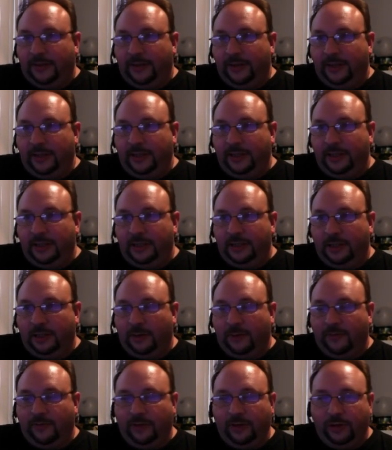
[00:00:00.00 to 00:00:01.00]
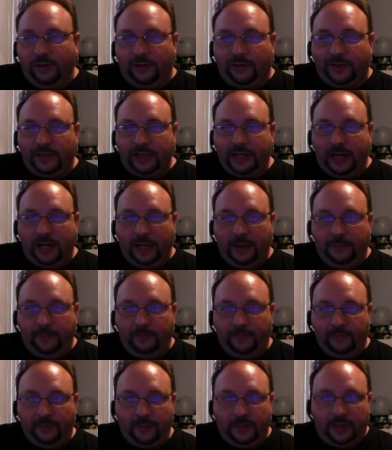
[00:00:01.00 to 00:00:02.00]
and hopefully over
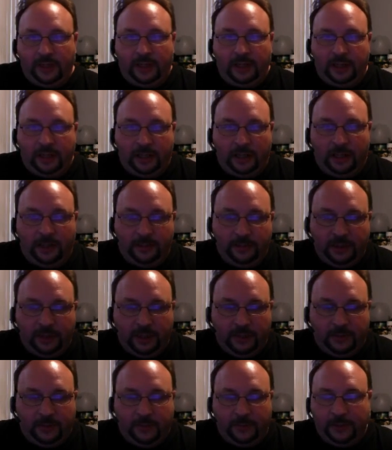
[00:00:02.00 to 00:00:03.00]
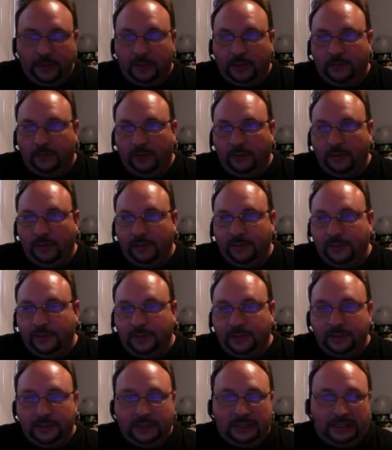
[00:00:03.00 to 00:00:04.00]
time I'll become a better
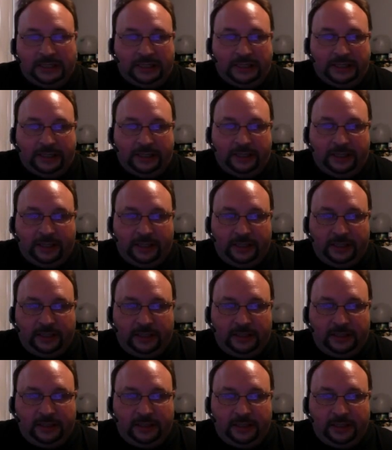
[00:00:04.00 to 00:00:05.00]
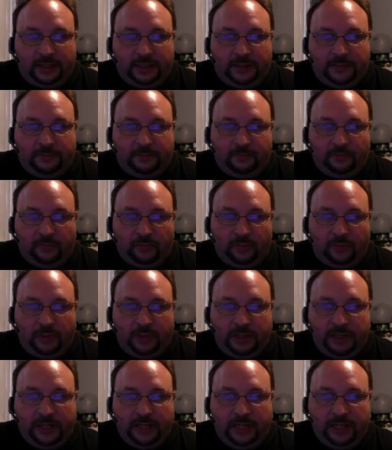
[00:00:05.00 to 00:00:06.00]
programmer, and
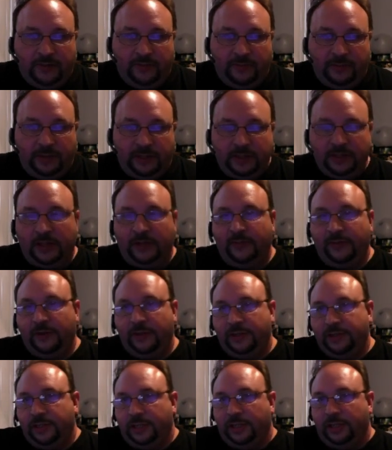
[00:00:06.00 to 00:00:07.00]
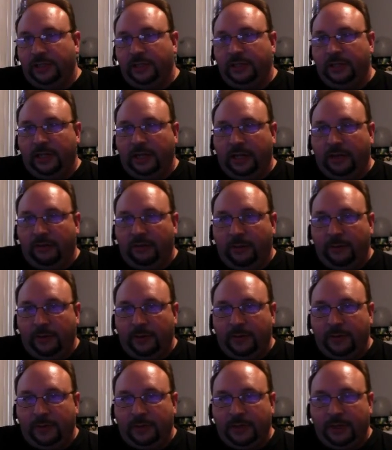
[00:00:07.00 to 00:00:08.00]
one day even be a software engineer at a
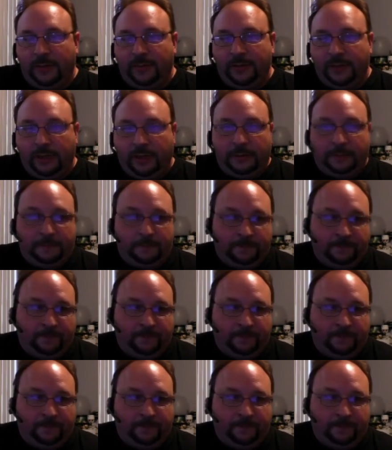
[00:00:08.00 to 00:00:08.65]
reputable company.